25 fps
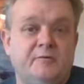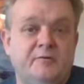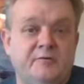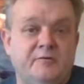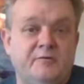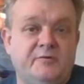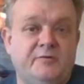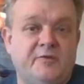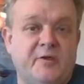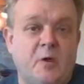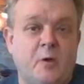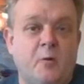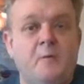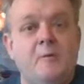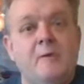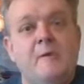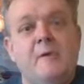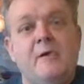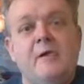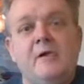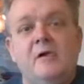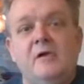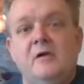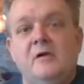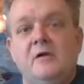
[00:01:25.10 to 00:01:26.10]
So
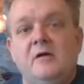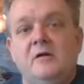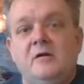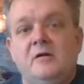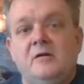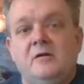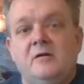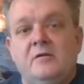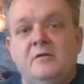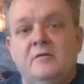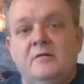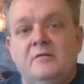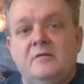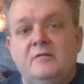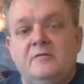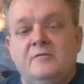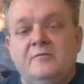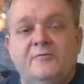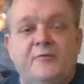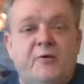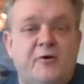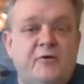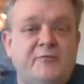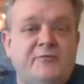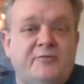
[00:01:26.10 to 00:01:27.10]

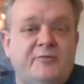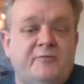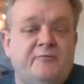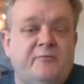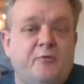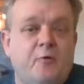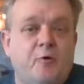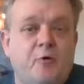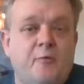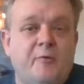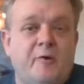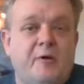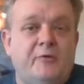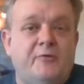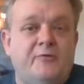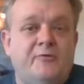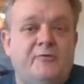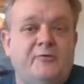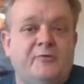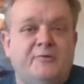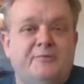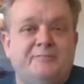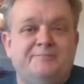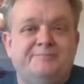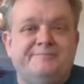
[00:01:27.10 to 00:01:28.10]
first and
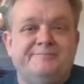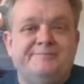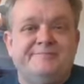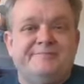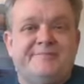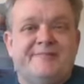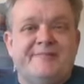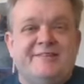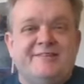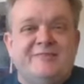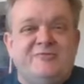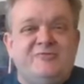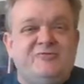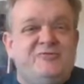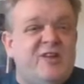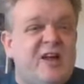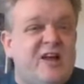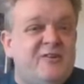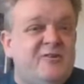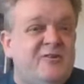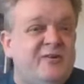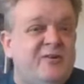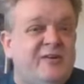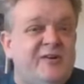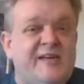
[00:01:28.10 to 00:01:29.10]
foremost,
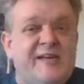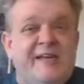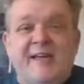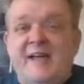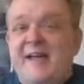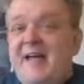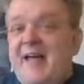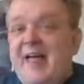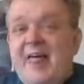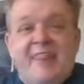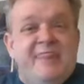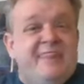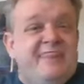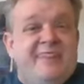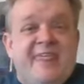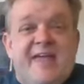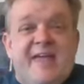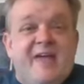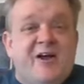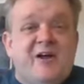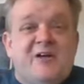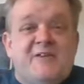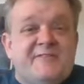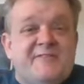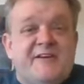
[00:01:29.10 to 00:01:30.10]
generally,
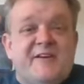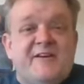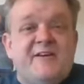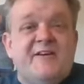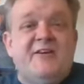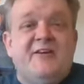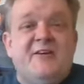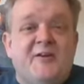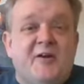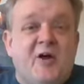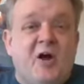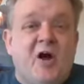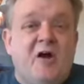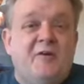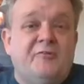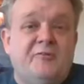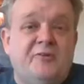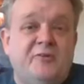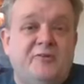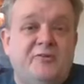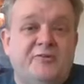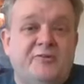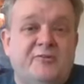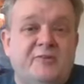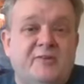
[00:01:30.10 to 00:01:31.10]
they aren't very good
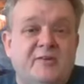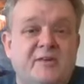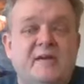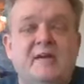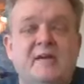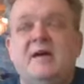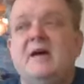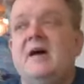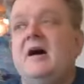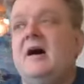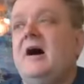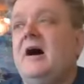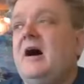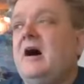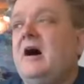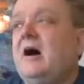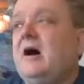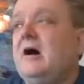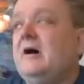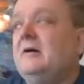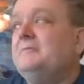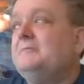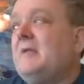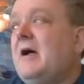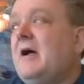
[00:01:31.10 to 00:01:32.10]
offers.
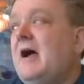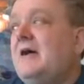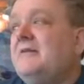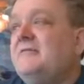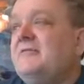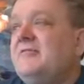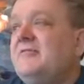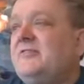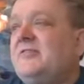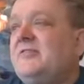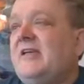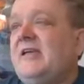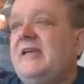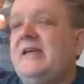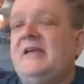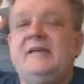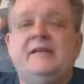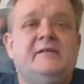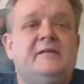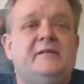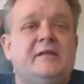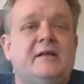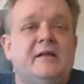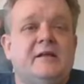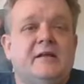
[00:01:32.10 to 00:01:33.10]
I've
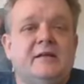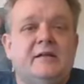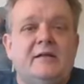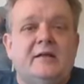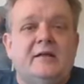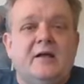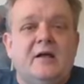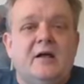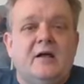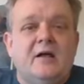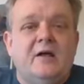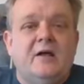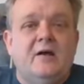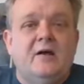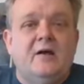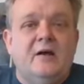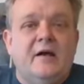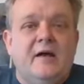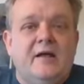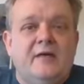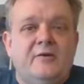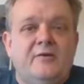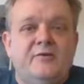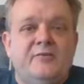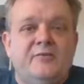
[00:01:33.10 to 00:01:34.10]
seen
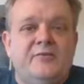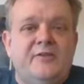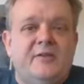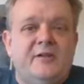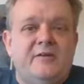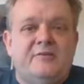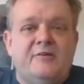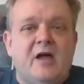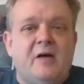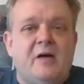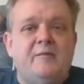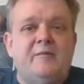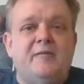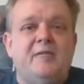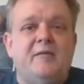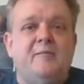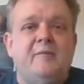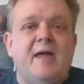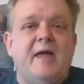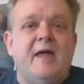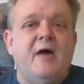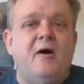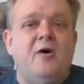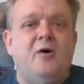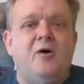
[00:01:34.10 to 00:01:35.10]
letters that have come in the
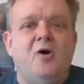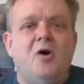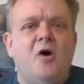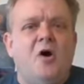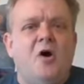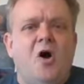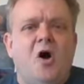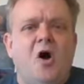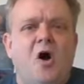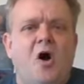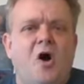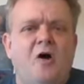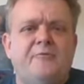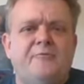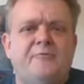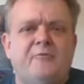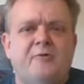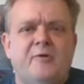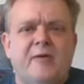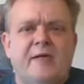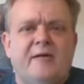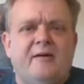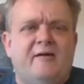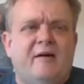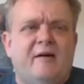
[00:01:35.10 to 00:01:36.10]
mail
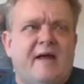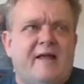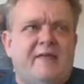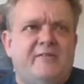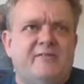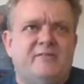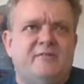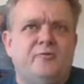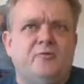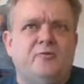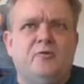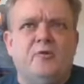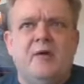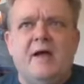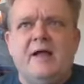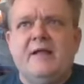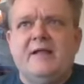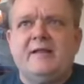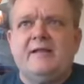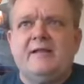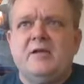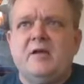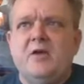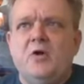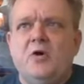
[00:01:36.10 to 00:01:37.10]
offering lines of
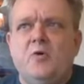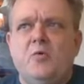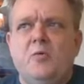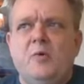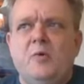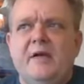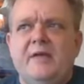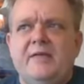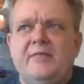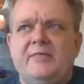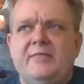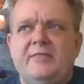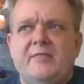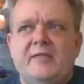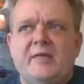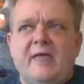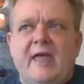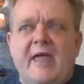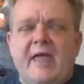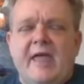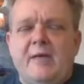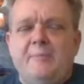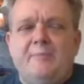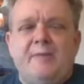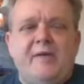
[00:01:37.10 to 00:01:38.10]
credit with
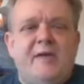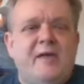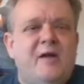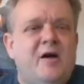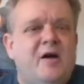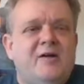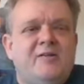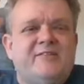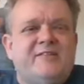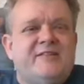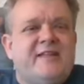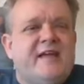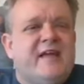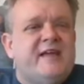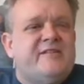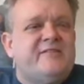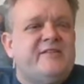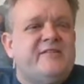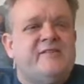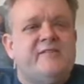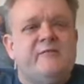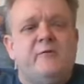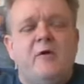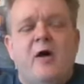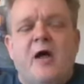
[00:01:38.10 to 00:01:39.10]
APRs in
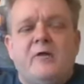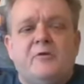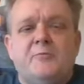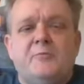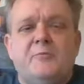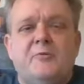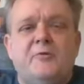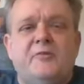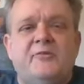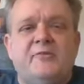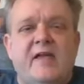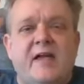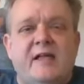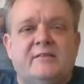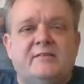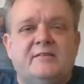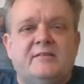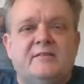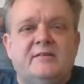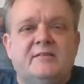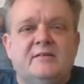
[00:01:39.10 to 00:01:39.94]
excess of 100%.